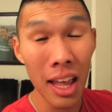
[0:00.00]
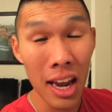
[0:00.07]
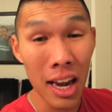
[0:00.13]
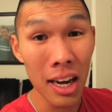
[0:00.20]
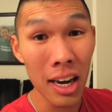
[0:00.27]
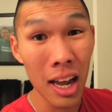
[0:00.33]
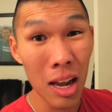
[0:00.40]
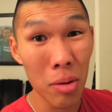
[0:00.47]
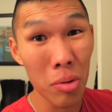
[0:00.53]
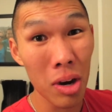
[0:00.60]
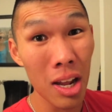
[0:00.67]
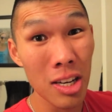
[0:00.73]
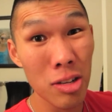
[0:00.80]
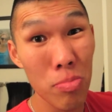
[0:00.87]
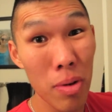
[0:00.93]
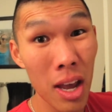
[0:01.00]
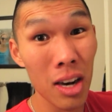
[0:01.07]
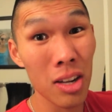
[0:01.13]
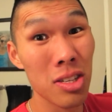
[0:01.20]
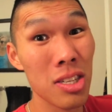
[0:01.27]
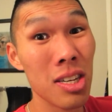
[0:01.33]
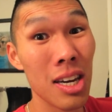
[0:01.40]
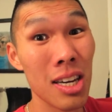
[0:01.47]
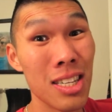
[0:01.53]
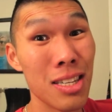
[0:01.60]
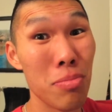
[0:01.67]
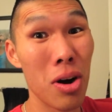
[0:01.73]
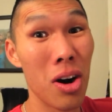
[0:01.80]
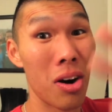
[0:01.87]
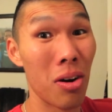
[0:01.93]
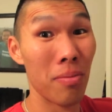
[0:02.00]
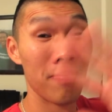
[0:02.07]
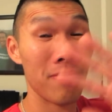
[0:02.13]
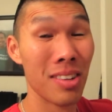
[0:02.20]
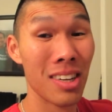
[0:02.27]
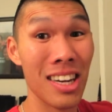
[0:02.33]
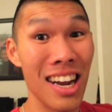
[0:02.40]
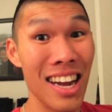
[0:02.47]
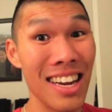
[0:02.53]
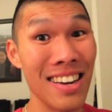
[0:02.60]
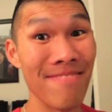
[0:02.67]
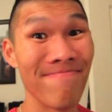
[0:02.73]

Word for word: late, I'm gonna head to bed. I'll see you guys tomorrow. Good night.